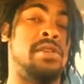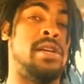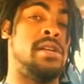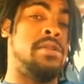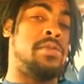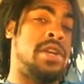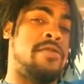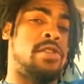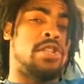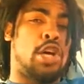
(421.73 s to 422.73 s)
literally were
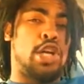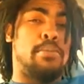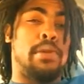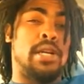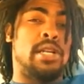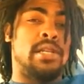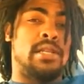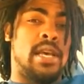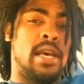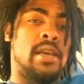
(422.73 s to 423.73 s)
never taught
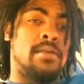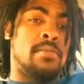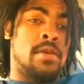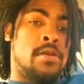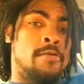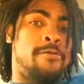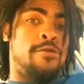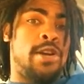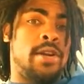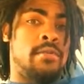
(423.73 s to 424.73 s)
abundance and
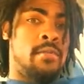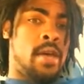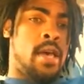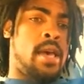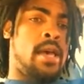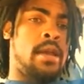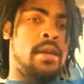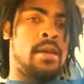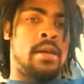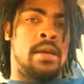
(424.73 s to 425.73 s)
freedom
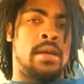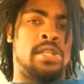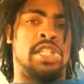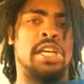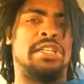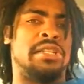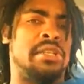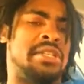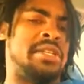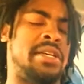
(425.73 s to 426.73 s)
and
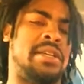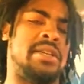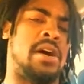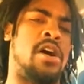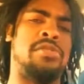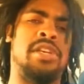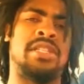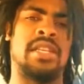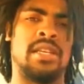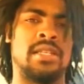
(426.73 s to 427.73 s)
justice and all these
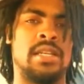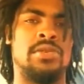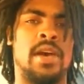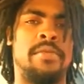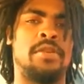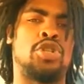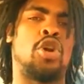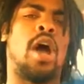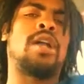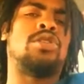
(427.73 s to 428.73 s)
things that you have to
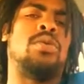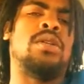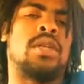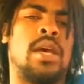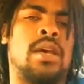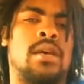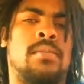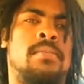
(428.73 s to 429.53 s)
try to attain,